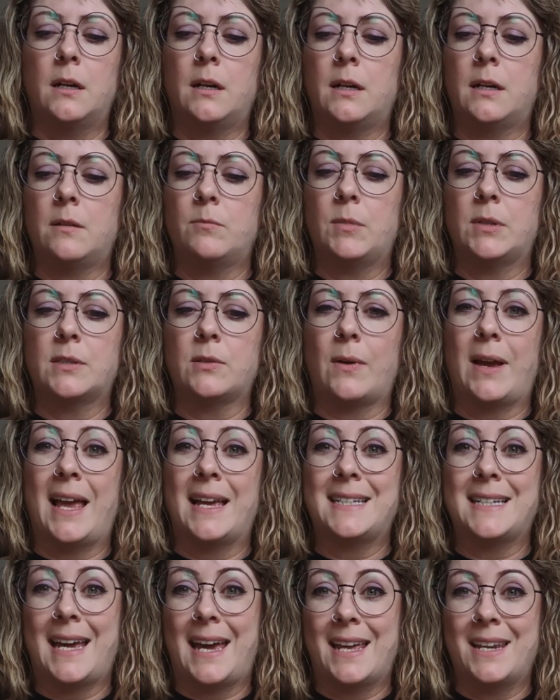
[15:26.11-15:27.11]
And so I
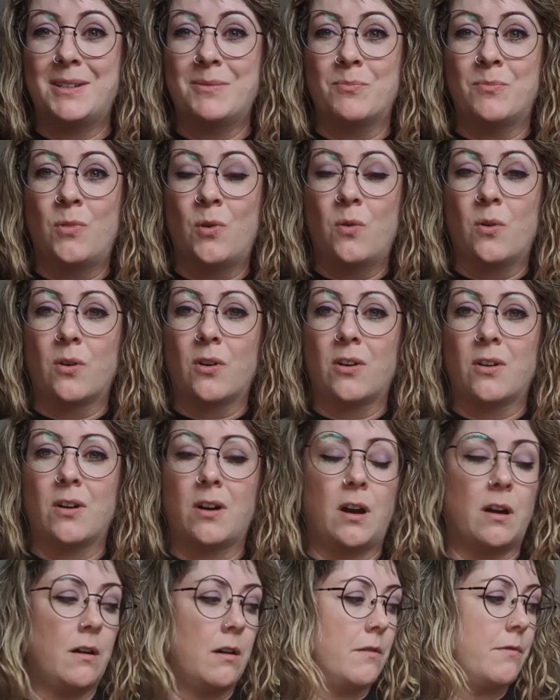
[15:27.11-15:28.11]
had to add
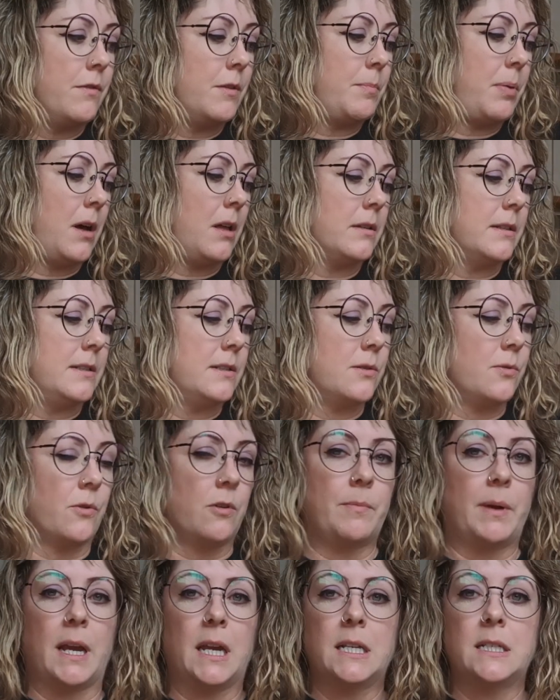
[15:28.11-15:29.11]
more of the
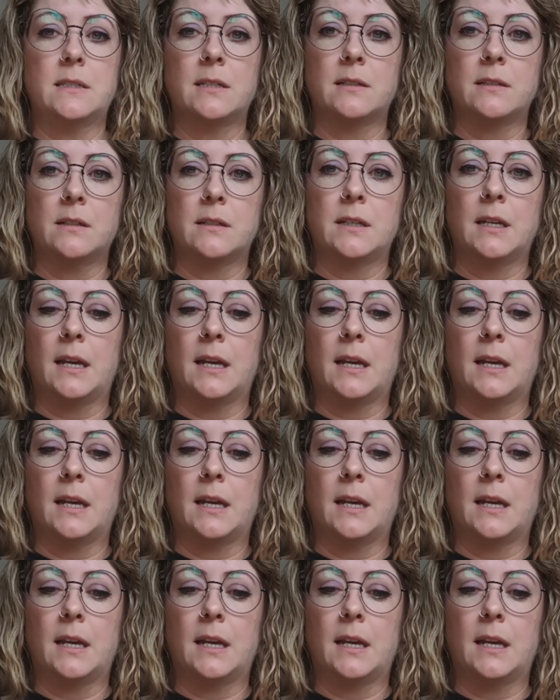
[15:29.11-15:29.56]
polysorbate.